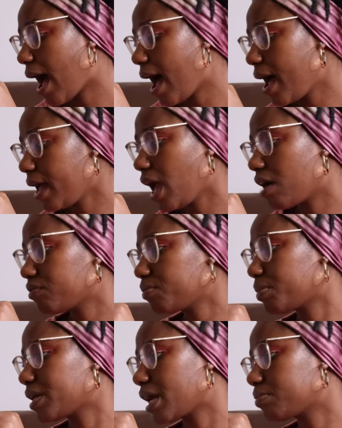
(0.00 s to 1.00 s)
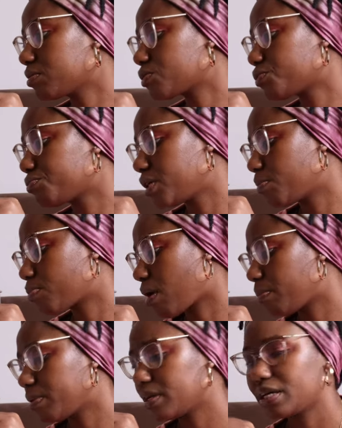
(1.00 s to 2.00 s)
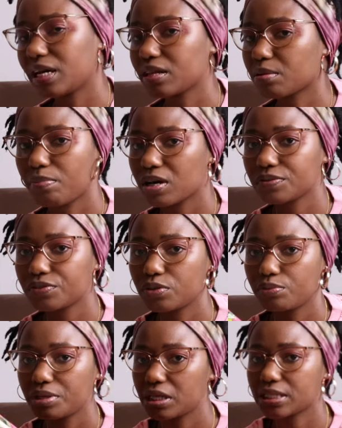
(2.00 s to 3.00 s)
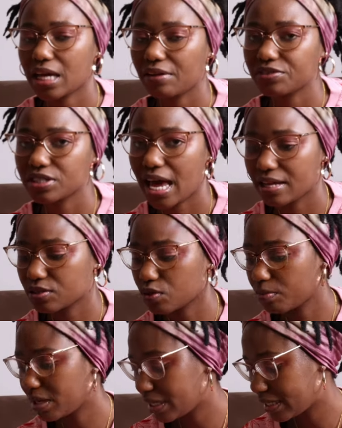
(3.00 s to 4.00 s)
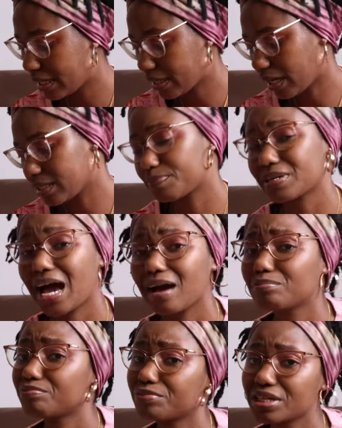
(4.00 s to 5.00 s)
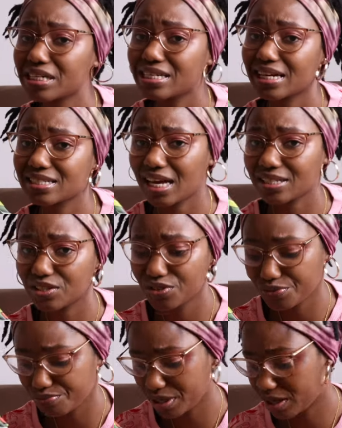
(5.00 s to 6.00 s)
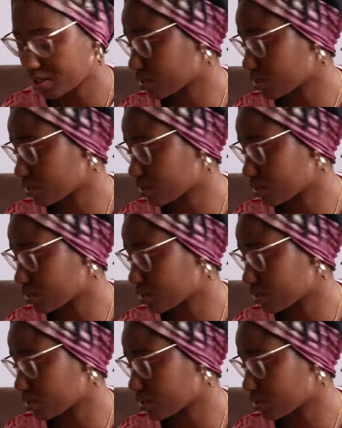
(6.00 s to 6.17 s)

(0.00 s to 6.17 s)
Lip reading: I haven't been able to read properly in the past few weeks. I've just had so many deadlines, but I'm really excited to read